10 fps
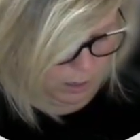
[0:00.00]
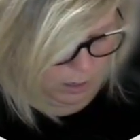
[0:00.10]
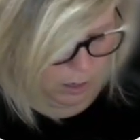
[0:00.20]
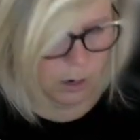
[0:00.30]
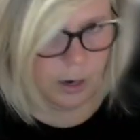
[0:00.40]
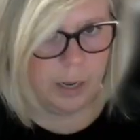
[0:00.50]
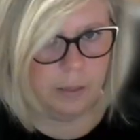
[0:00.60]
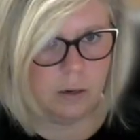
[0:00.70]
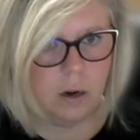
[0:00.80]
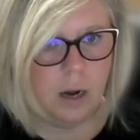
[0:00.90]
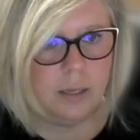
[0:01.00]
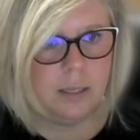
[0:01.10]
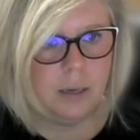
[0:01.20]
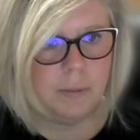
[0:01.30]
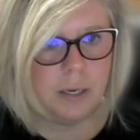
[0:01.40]
All right, the
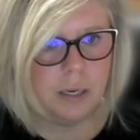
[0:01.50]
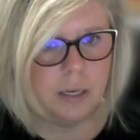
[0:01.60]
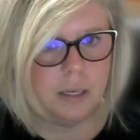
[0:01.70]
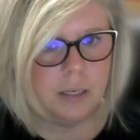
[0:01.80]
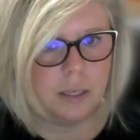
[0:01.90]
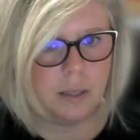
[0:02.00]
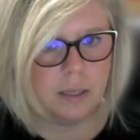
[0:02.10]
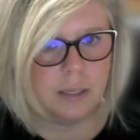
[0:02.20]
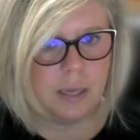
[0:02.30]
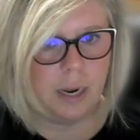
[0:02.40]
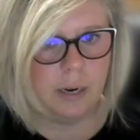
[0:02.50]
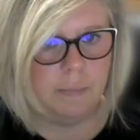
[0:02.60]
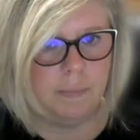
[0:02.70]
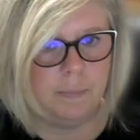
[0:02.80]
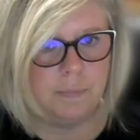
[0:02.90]
concept is the
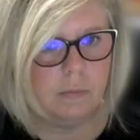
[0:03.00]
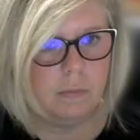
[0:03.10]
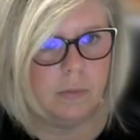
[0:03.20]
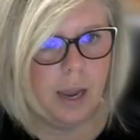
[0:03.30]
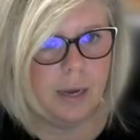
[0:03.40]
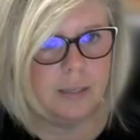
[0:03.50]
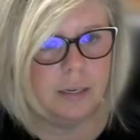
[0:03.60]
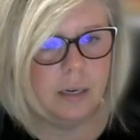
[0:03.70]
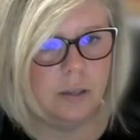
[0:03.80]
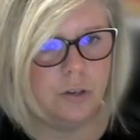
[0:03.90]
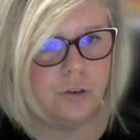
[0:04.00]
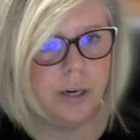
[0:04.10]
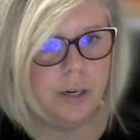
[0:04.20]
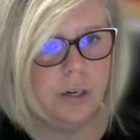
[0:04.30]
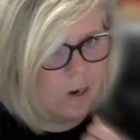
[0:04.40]
same as in
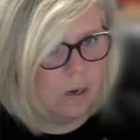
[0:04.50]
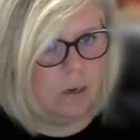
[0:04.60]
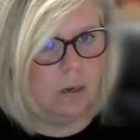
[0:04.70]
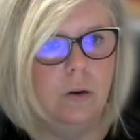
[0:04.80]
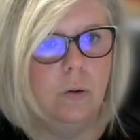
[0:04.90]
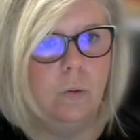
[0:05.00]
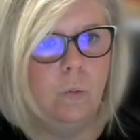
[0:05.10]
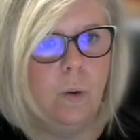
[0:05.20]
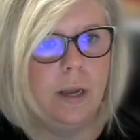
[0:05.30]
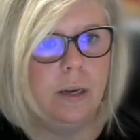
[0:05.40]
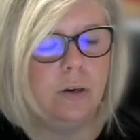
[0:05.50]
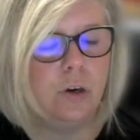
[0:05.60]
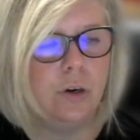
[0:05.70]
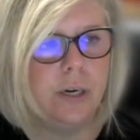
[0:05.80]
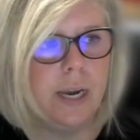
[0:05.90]
Illustrator when
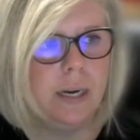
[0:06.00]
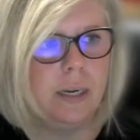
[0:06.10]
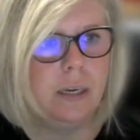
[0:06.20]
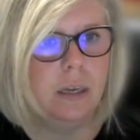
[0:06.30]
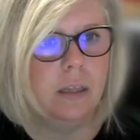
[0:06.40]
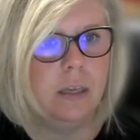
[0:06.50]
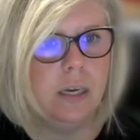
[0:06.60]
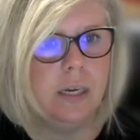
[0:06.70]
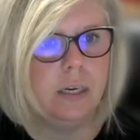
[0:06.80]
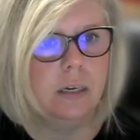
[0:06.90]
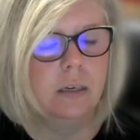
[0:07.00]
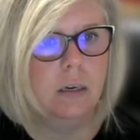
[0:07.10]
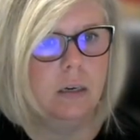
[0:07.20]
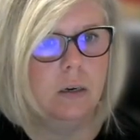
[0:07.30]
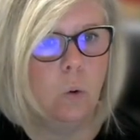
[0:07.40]
creating the
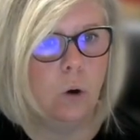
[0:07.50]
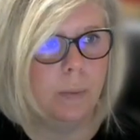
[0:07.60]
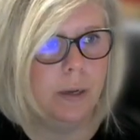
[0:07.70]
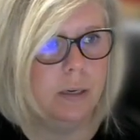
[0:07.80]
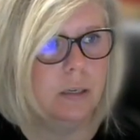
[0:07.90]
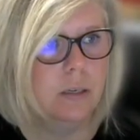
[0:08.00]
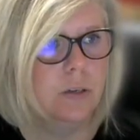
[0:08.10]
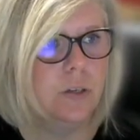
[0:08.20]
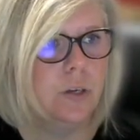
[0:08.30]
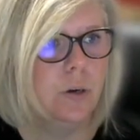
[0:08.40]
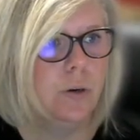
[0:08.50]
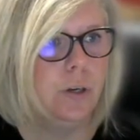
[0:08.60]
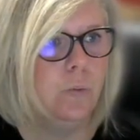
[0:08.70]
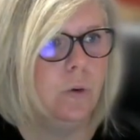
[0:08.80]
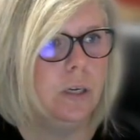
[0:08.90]
ornament. So
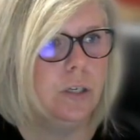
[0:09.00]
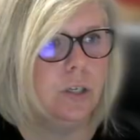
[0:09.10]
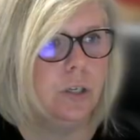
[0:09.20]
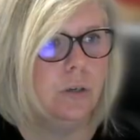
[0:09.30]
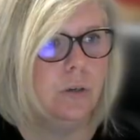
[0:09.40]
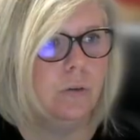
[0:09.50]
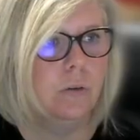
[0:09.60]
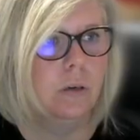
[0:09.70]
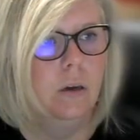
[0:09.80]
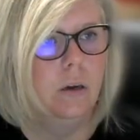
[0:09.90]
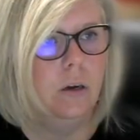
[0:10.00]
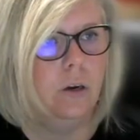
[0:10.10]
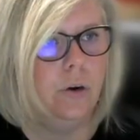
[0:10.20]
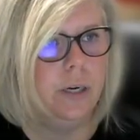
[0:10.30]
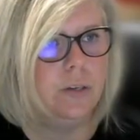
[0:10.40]
you want to
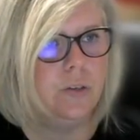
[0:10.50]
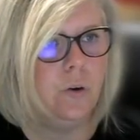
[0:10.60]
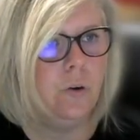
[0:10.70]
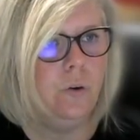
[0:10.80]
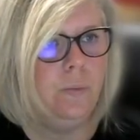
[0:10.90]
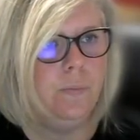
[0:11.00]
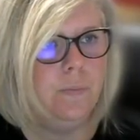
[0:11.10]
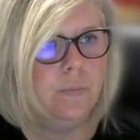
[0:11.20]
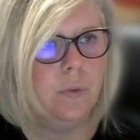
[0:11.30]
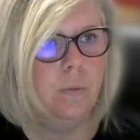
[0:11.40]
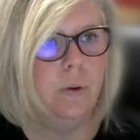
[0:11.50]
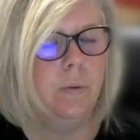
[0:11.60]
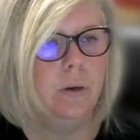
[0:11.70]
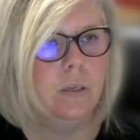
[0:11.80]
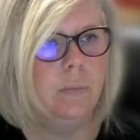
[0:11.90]
create a circle. We
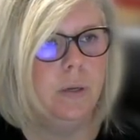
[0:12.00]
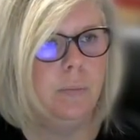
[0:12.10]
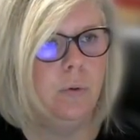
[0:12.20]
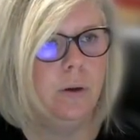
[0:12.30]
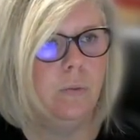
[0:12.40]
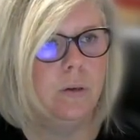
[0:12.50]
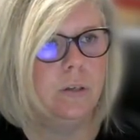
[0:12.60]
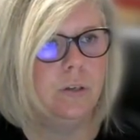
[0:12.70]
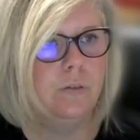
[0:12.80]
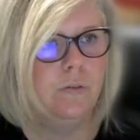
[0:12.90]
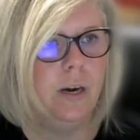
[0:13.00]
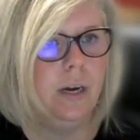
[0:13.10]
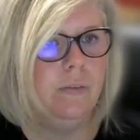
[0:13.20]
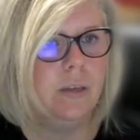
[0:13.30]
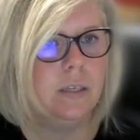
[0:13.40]
want it to be
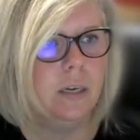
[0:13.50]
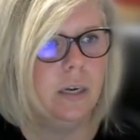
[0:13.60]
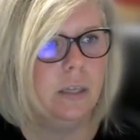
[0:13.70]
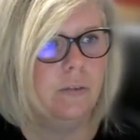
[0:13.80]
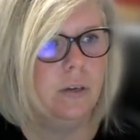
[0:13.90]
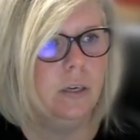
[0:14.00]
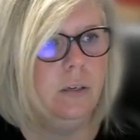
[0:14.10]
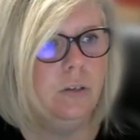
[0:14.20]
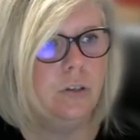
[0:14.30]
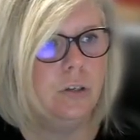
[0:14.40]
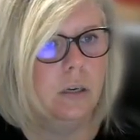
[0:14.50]
0.125, that's 1/8 of an inch.